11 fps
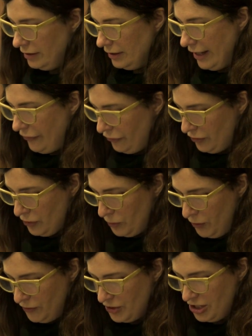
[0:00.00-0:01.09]
left the
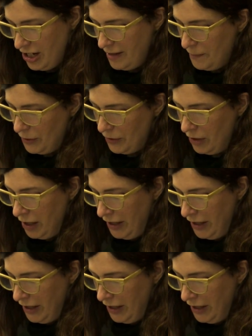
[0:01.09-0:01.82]
wolf's chamber